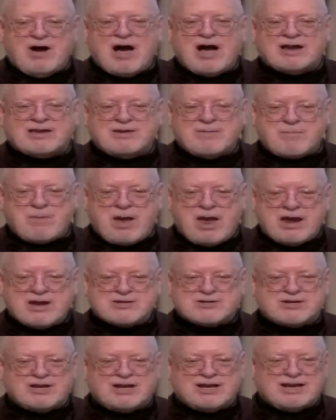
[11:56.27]

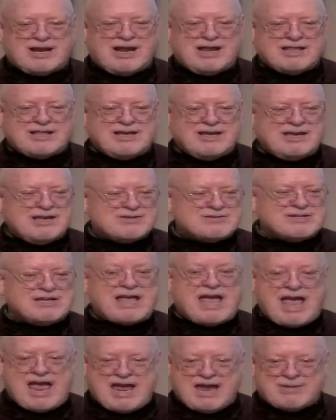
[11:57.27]
occupation, I think his
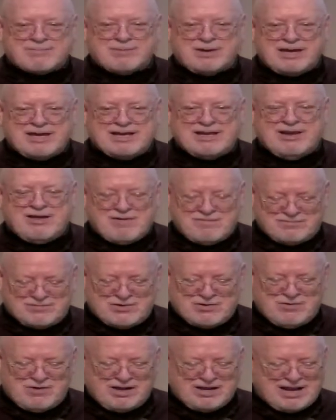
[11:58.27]
game. He
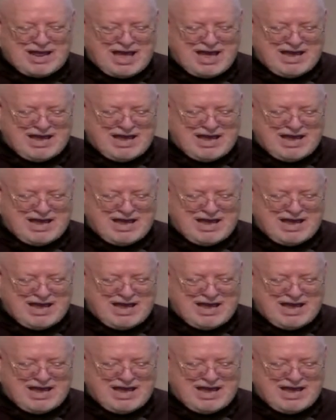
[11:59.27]
loved doing